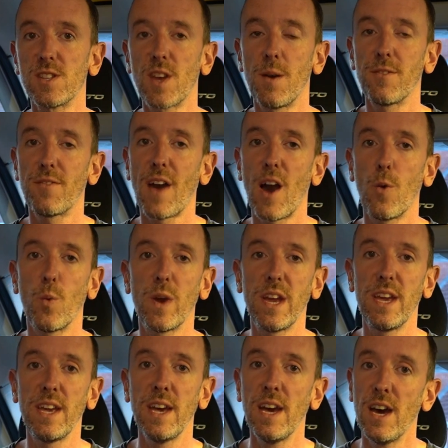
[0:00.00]
terms of how
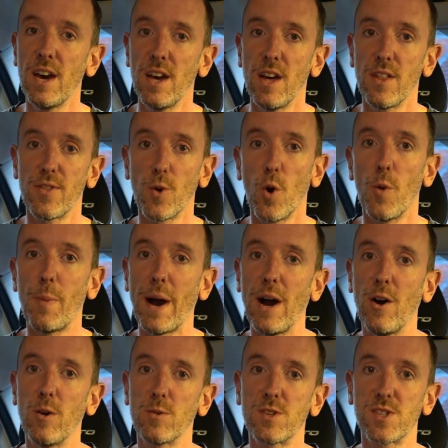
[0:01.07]
we thought
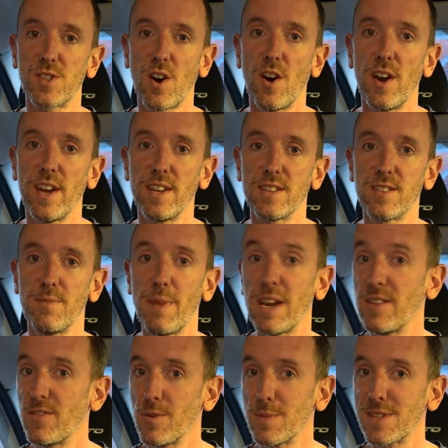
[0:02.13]
about, designed, made
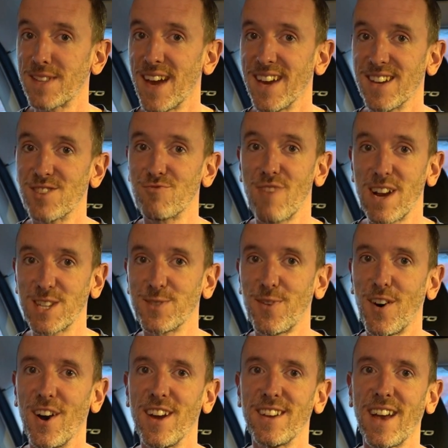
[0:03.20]
a few mistakes,
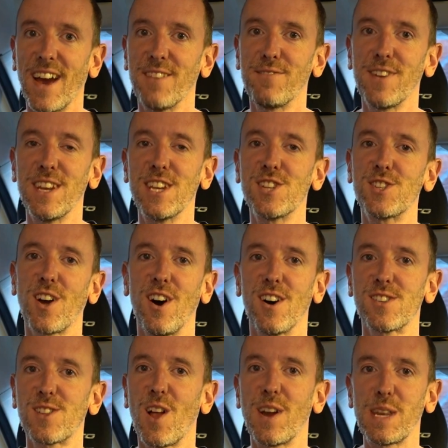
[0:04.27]
rectified and finished our
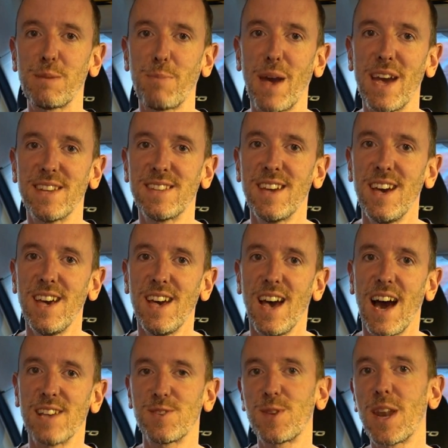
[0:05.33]
sliding bed.
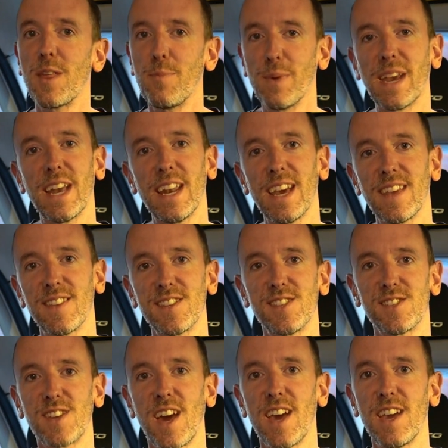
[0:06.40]
As I said at the beginning, this
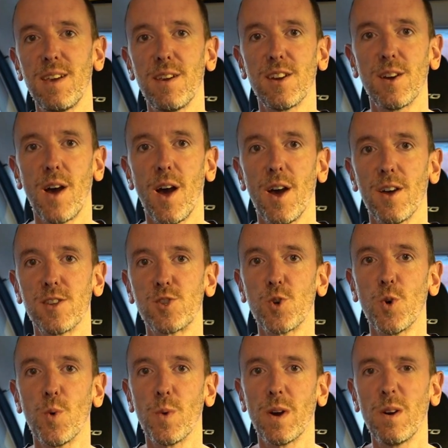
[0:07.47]
is a
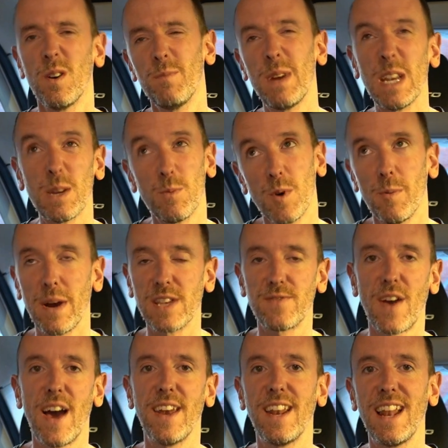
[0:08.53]
medium wheelbase
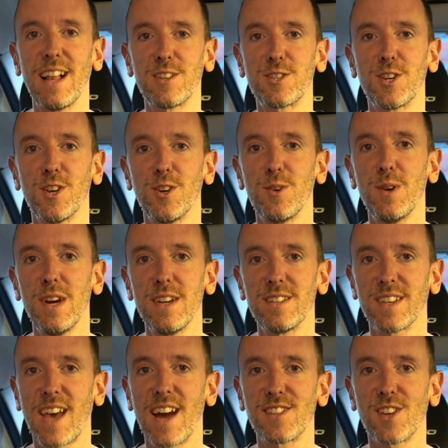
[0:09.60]
van, an L2
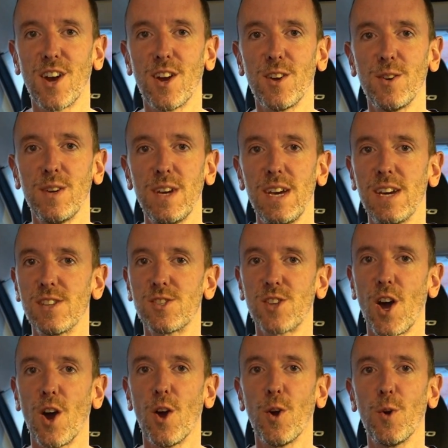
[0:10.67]
Ducato,
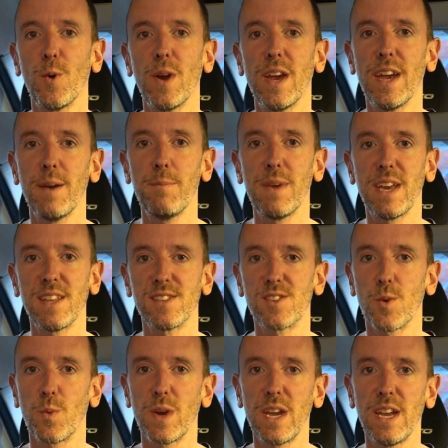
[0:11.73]
so it means
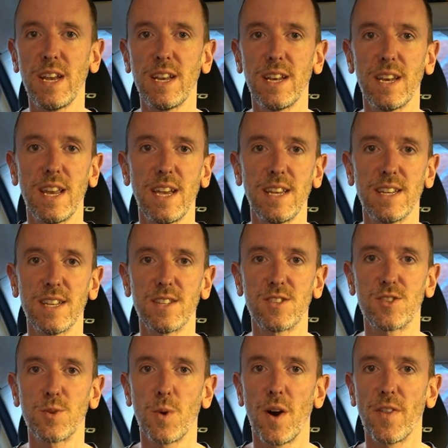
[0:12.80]
that we needed
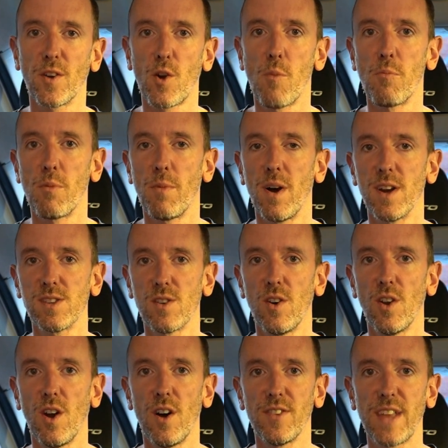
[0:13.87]
to either compromise
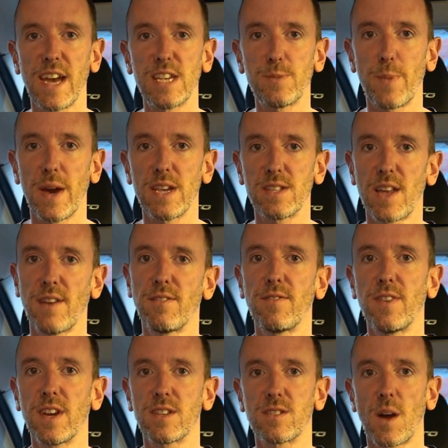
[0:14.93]
on our day space to have a
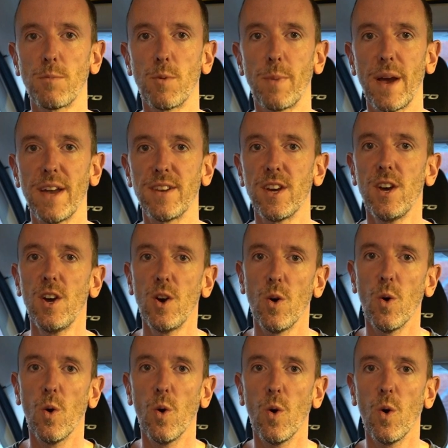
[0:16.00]
fixed double bed
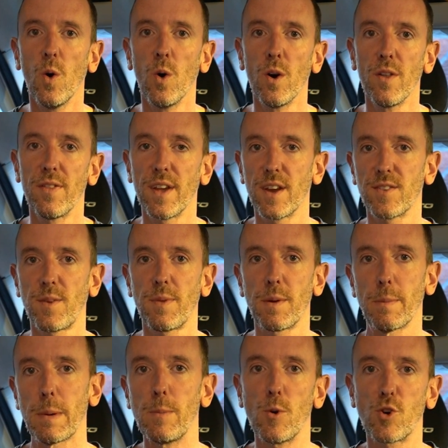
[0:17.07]
or think of something a
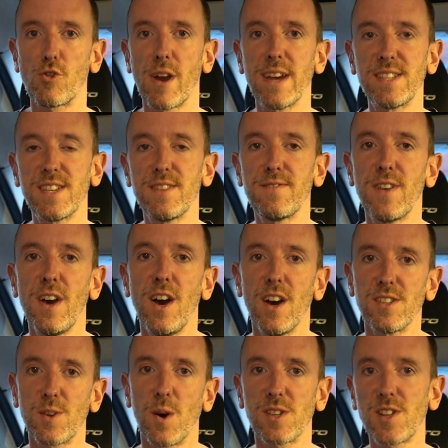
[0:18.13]
bit more creative.
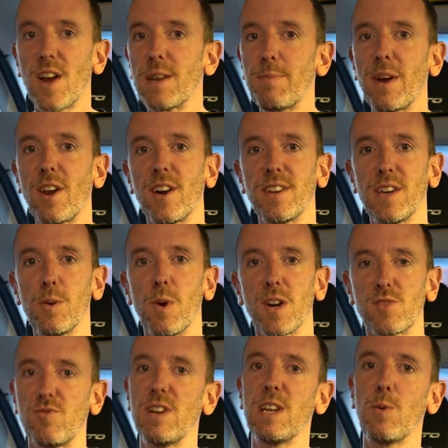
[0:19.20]
So our sliding bed idea
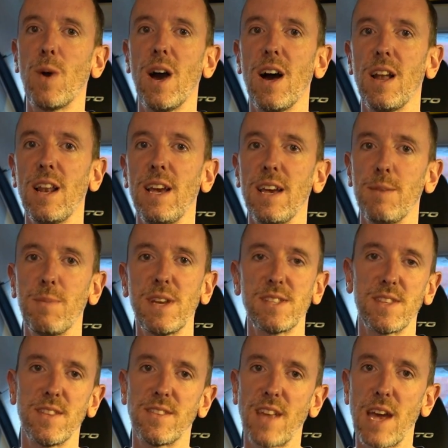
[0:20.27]
works really well. It means
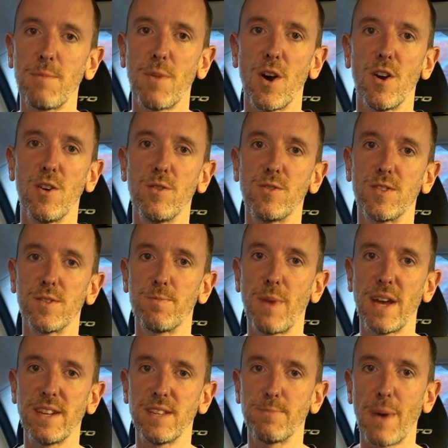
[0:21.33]
in the day mode the
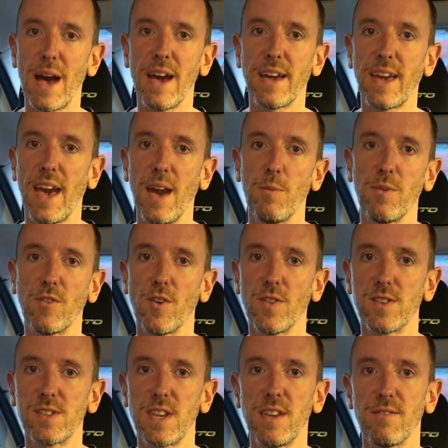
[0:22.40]
bed is back and we've got the
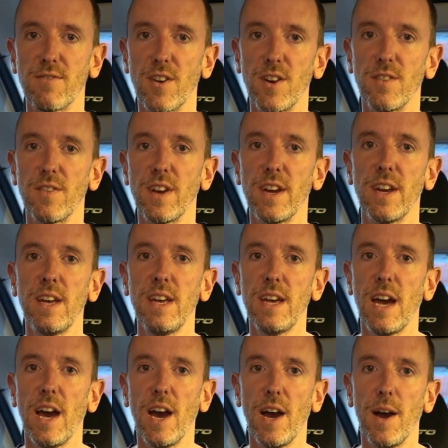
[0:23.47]
seat in front of it,
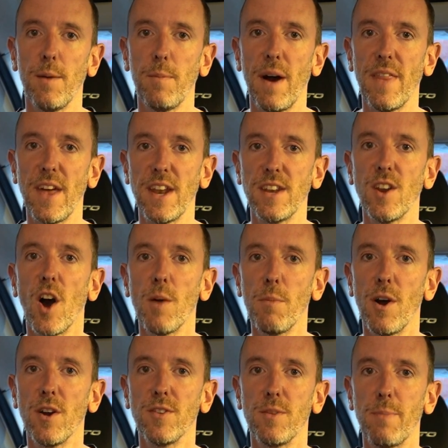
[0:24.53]
and then in night
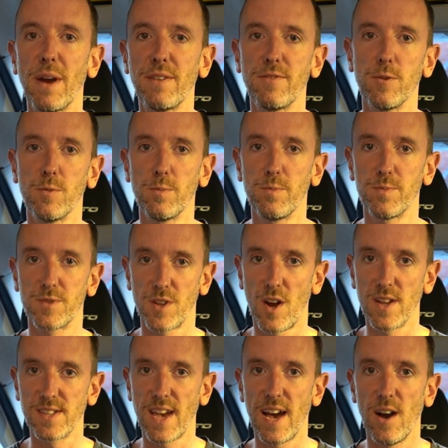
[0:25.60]
mode the bed
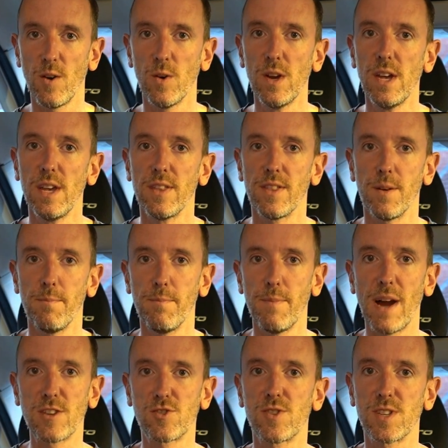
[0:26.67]
slides out. The
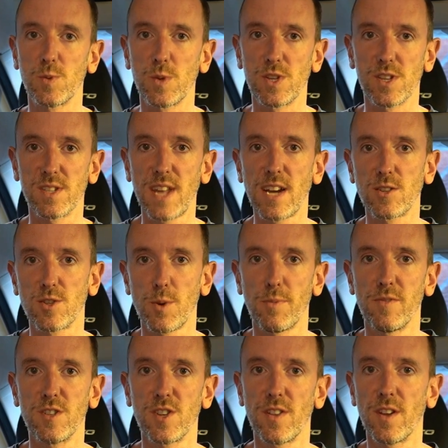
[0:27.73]
mattresses, which are stacked on top
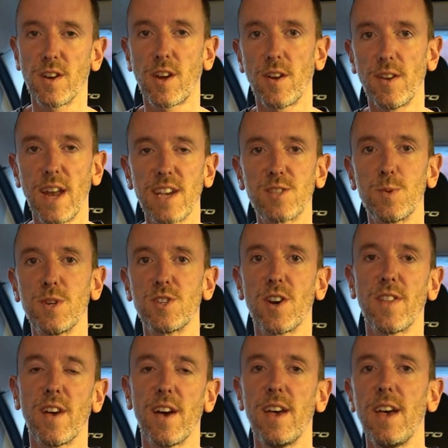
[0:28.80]
of each other, go next to each
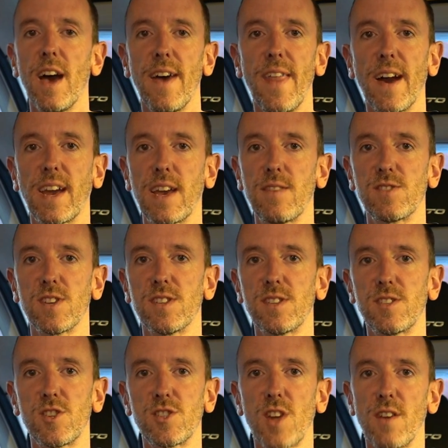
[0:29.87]
other, and that gives us
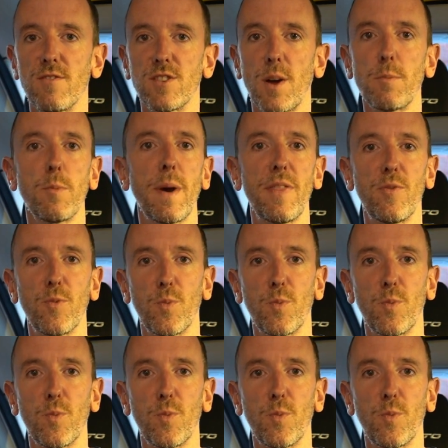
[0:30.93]
just over a double bed